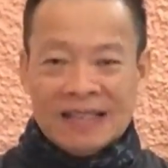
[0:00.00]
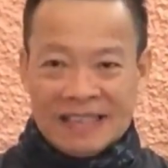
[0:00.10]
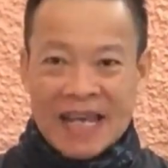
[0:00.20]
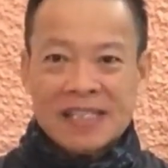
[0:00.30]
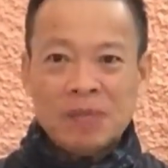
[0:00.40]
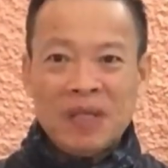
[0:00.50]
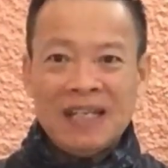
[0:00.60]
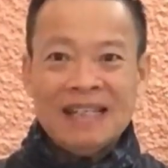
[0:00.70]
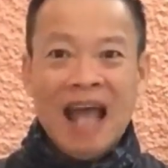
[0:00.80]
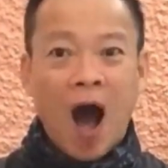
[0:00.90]

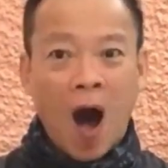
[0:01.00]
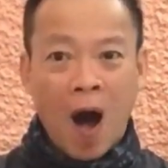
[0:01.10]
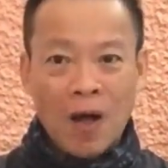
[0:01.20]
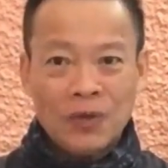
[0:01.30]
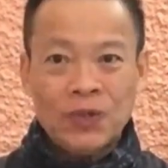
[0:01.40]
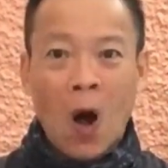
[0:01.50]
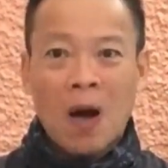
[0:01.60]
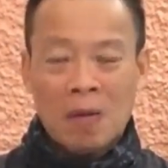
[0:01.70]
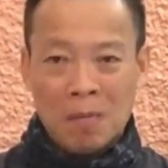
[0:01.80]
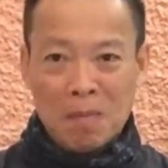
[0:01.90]
jasmine or
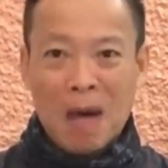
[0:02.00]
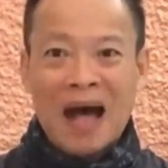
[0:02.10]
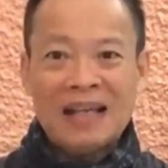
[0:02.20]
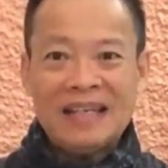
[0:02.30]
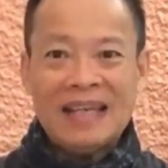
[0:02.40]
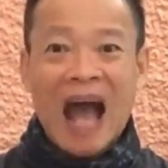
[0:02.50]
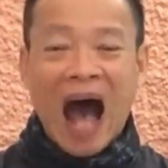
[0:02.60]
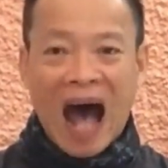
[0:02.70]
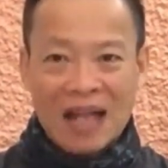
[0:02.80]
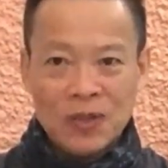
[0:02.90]
dog mali
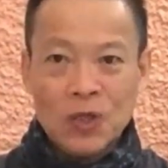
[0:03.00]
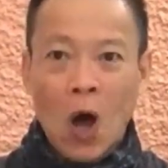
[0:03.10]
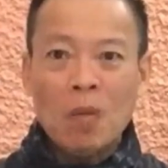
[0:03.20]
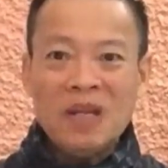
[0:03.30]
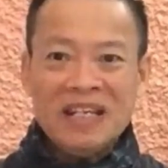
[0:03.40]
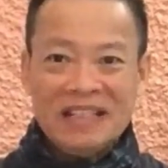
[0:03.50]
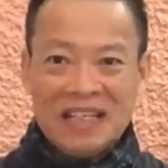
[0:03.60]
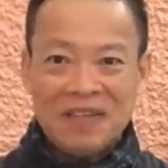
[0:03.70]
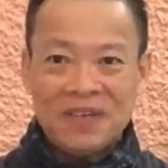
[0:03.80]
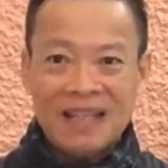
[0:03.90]
are normally
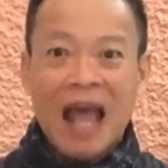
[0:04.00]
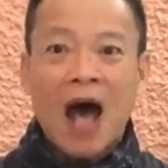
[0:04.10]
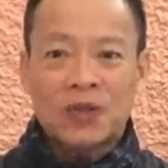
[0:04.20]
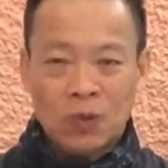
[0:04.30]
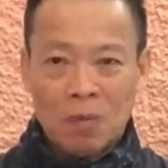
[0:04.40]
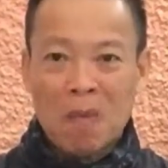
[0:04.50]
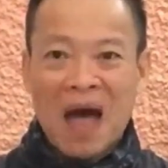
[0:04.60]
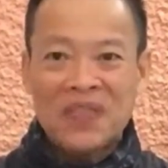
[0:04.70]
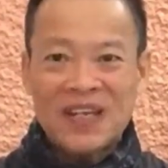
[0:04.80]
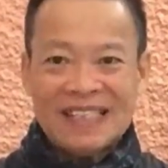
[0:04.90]
given to
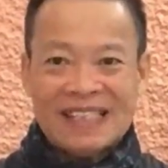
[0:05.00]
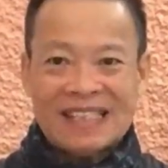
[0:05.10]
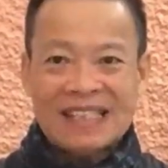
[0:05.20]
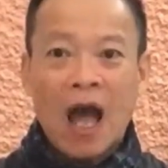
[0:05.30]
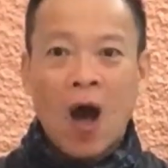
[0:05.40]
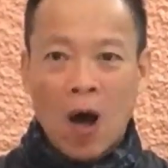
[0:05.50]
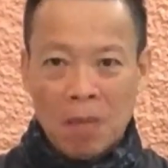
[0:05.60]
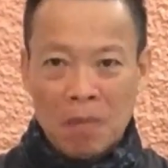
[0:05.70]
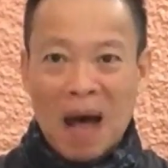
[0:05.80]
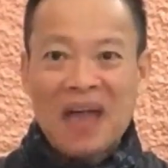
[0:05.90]
mothers
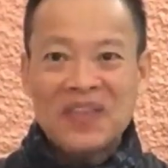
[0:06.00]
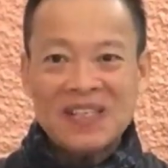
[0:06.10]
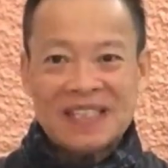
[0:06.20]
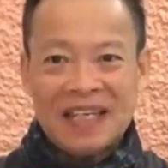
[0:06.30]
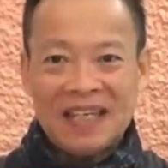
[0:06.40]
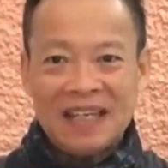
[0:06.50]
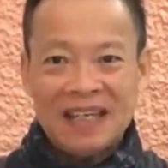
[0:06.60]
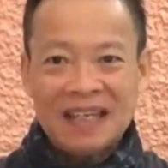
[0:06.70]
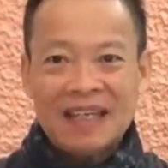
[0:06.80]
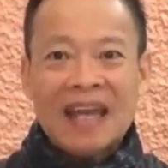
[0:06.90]
on Mother's Day
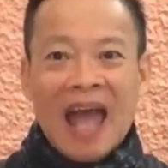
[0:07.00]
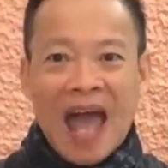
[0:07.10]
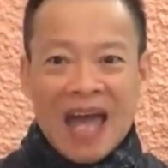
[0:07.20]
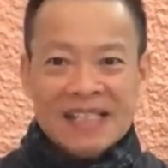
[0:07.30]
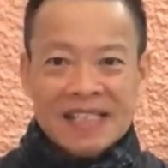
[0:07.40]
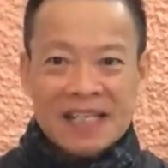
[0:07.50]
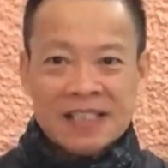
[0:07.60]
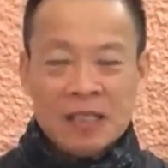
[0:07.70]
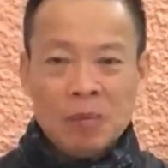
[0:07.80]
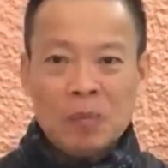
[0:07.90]
as a
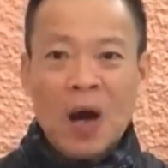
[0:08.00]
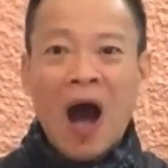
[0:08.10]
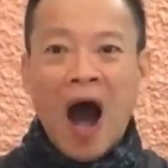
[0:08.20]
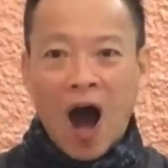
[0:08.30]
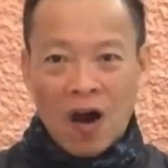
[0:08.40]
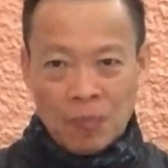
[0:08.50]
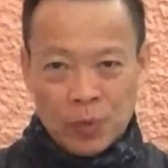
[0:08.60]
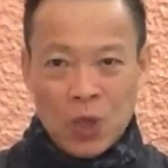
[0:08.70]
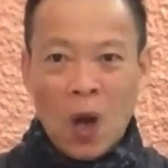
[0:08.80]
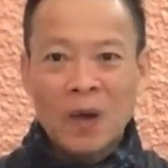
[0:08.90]
symbol of
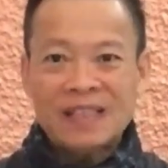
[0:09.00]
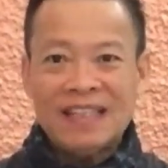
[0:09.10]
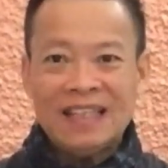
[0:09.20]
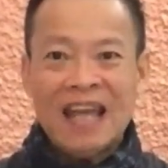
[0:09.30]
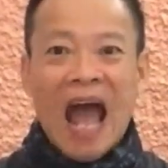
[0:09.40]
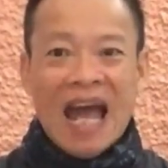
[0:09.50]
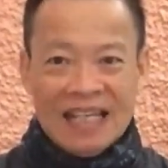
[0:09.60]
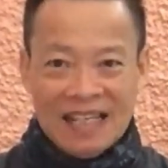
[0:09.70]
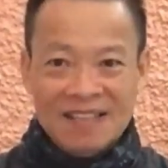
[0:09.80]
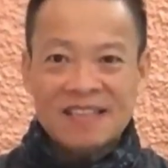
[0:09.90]
purity
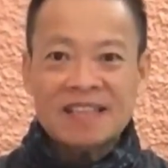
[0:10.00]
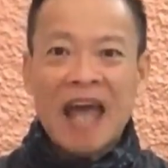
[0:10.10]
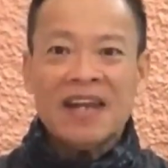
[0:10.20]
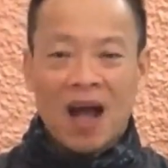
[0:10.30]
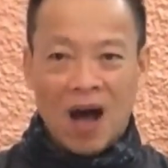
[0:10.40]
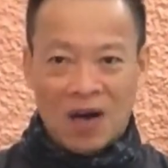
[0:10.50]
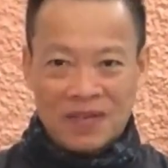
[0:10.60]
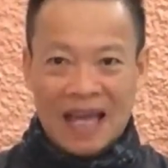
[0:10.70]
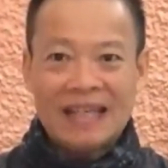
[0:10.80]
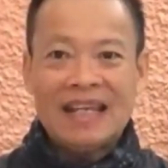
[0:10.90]
instead
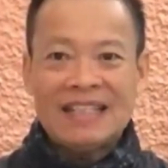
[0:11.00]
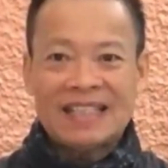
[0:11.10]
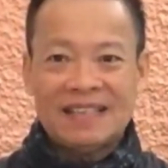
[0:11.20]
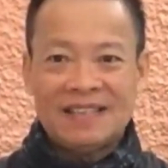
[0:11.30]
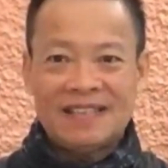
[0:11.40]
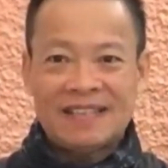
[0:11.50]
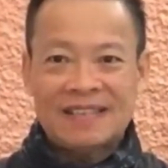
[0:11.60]
of carnations.